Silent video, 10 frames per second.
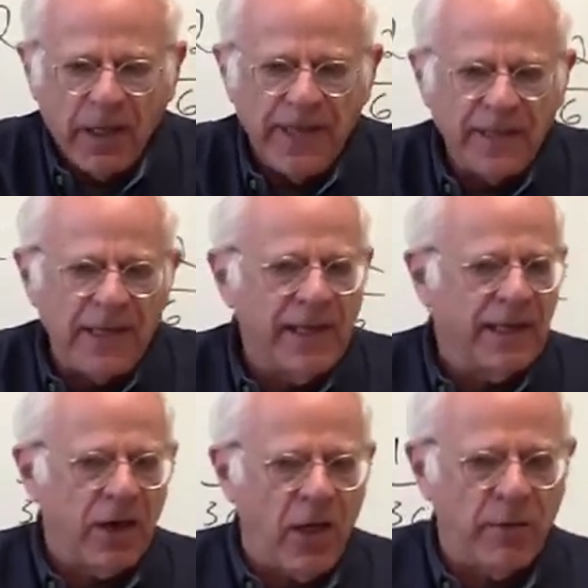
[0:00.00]
On the other
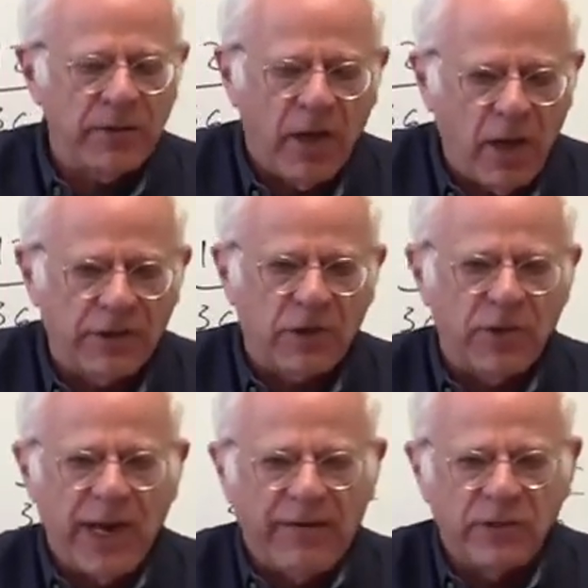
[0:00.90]
hand, it
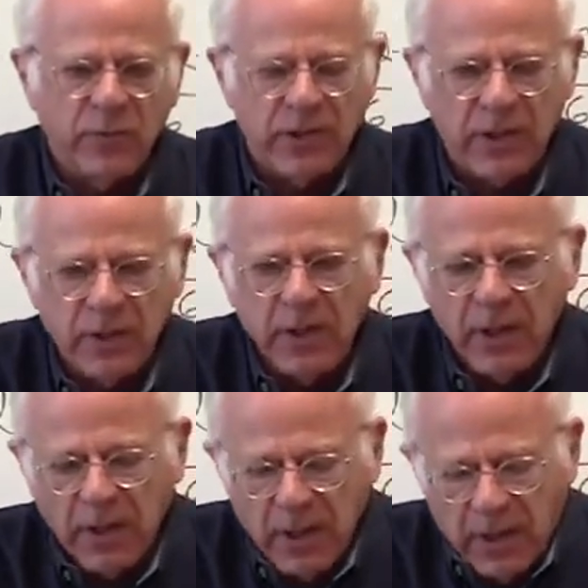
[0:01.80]
also carries with it
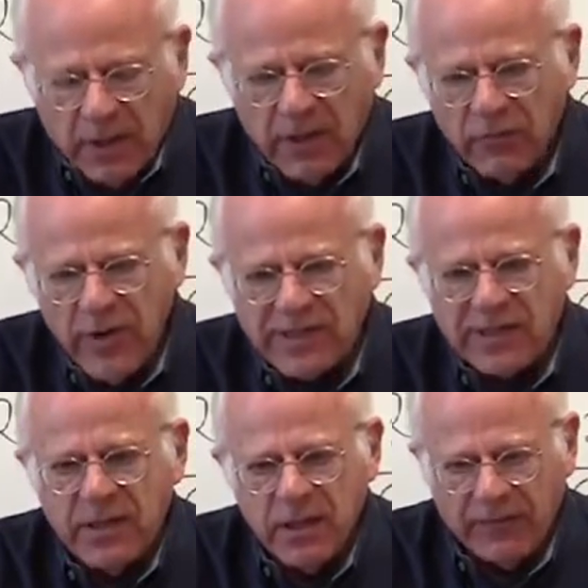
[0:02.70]
the
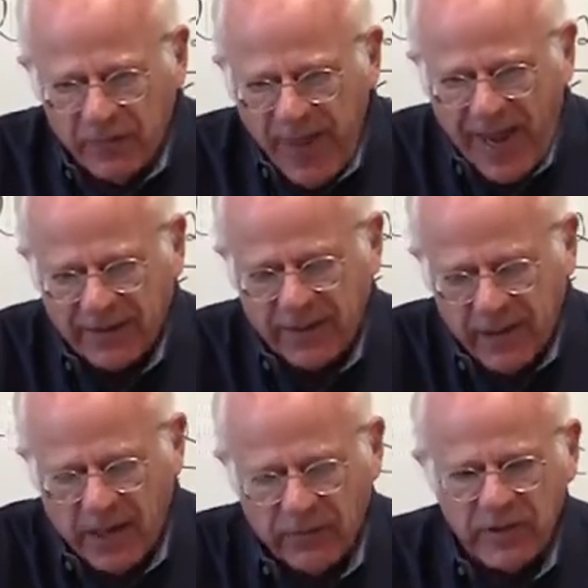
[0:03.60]
risk of a bad
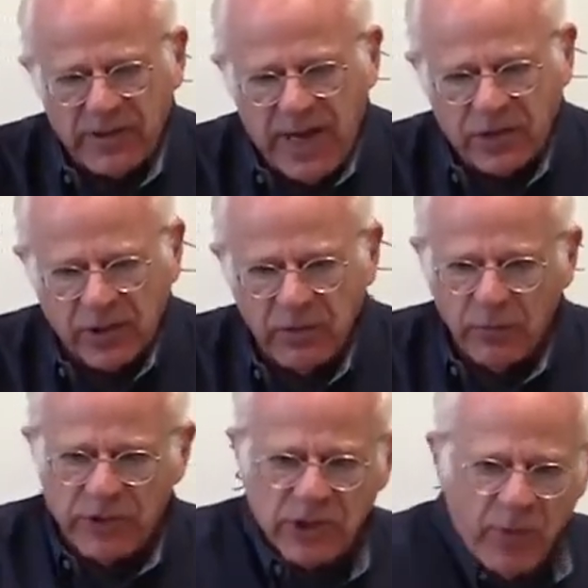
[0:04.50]
thing, a recession,
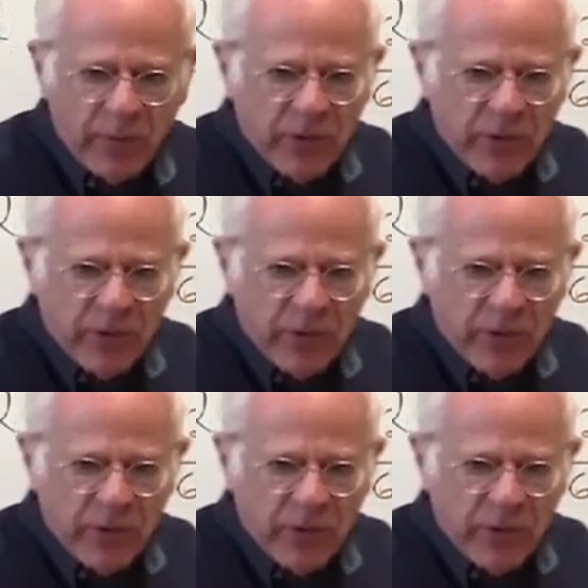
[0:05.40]
which is